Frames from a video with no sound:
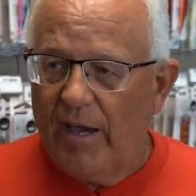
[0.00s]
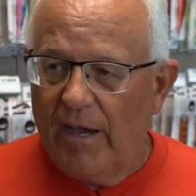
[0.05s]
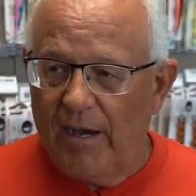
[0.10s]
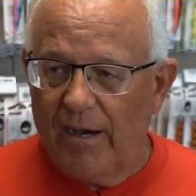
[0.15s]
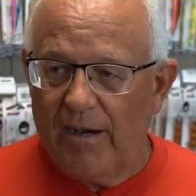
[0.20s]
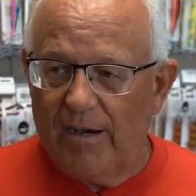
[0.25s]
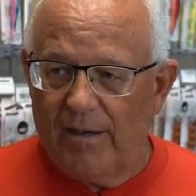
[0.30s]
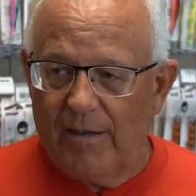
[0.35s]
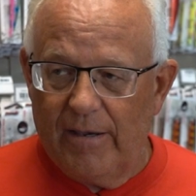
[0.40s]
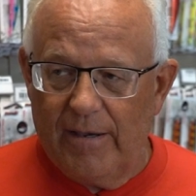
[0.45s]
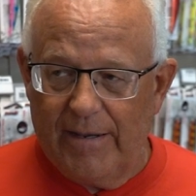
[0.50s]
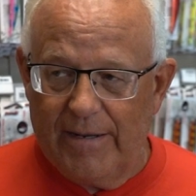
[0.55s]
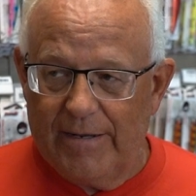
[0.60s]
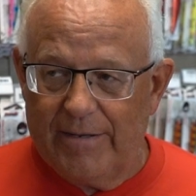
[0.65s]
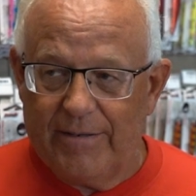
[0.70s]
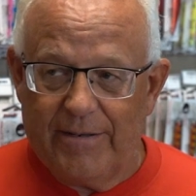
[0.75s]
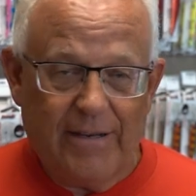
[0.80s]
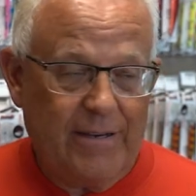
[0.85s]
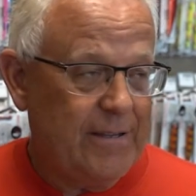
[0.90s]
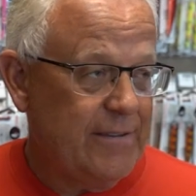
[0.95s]
Uh,
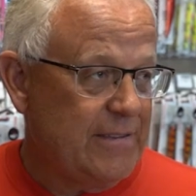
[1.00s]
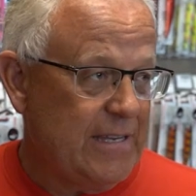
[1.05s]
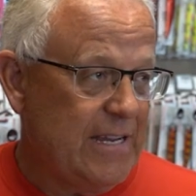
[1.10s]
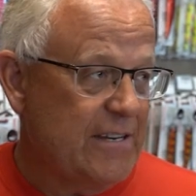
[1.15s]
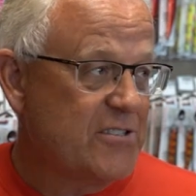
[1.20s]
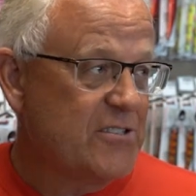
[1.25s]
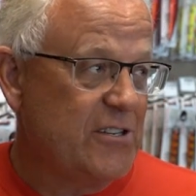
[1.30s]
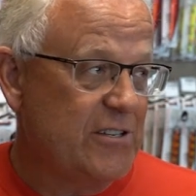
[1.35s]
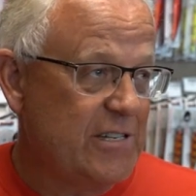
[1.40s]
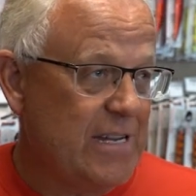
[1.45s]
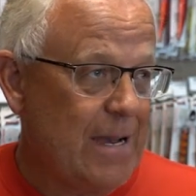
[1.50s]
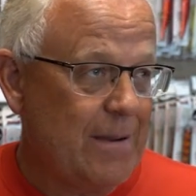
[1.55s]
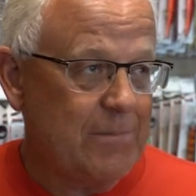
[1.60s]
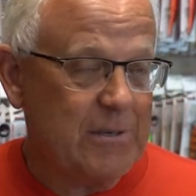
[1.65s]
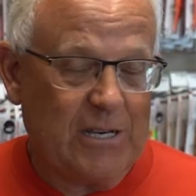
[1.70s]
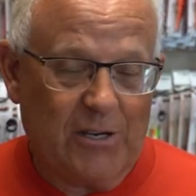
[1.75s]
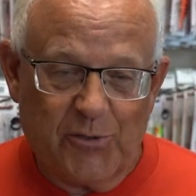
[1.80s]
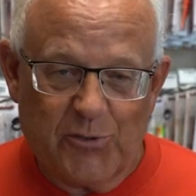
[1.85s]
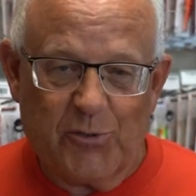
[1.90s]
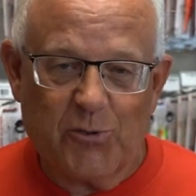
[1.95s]
and uh, thanks to
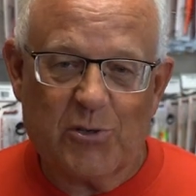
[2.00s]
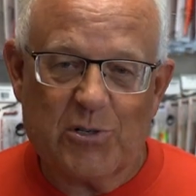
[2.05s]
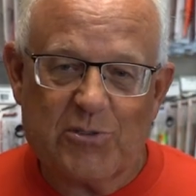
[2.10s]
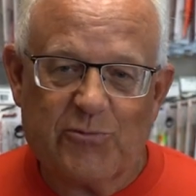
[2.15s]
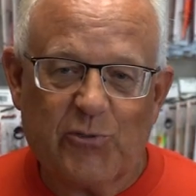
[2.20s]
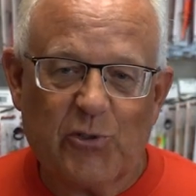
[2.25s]
Domka Outdoors